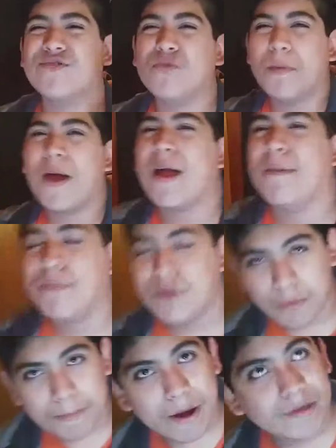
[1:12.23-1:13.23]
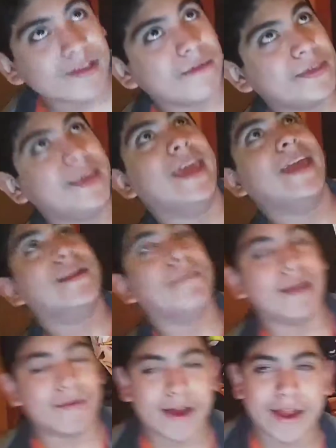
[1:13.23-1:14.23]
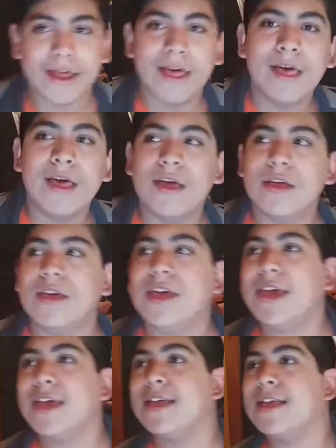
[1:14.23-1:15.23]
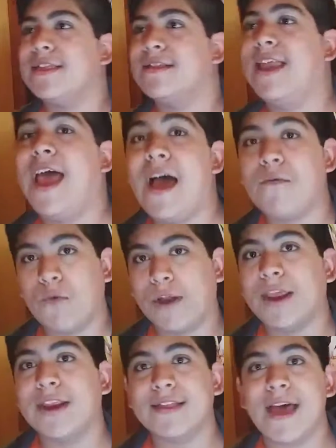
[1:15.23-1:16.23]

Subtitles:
like the superpowers of the anime, right? He doesn't have one. He